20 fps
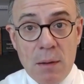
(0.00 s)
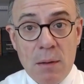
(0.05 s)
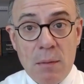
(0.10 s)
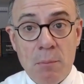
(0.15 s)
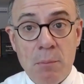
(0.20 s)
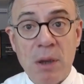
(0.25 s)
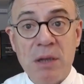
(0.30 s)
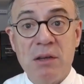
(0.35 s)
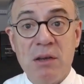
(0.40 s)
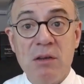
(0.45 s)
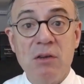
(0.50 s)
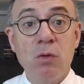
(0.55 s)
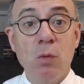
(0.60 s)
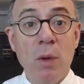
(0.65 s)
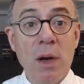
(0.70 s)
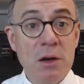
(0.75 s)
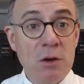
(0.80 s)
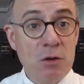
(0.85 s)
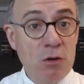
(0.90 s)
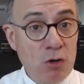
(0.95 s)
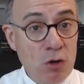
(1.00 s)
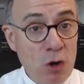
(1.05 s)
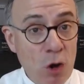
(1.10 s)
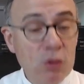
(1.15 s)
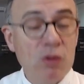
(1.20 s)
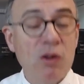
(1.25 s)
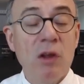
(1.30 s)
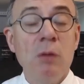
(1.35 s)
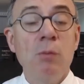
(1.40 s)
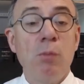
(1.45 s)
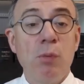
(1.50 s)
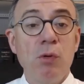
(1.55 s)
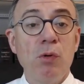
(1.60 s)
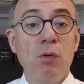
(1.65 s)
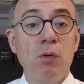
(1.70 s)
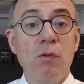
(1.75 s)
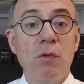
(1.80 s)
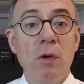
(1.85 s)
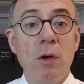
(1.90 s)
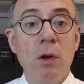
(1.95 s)
but it will not
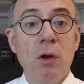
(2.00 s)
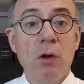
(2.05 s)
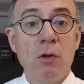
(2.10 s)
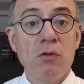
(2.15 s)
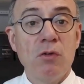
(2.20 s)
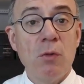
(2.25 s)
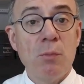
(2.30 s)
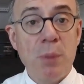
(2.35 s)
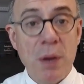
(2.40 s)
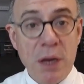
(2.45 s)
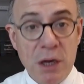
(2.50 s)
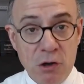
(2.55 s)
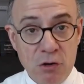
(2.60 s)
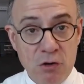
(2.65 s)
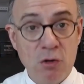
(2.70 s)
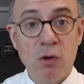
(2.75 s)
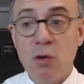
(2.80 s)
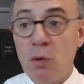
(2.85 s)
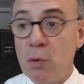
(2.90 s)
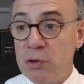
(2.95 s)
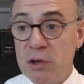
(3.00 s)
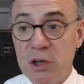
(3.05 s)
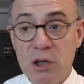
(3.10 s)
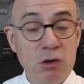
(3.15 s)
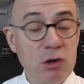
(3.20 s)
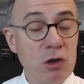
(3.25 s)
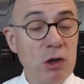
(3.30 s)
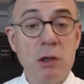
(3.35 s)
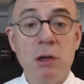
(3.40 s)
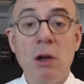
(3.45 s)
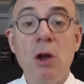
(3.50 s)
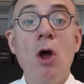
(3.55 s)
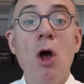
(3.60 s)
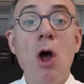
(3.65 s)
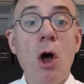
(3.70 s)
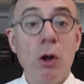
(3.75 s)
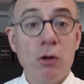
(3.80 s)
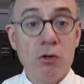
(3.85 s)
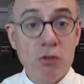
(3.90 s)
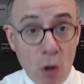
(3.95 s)
improve the patient condition
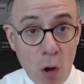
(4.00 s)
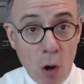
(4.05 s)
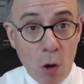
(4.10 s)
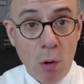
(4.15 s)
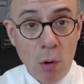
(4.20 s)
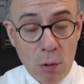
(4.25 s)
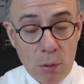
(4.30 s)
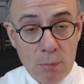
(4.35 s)
at all.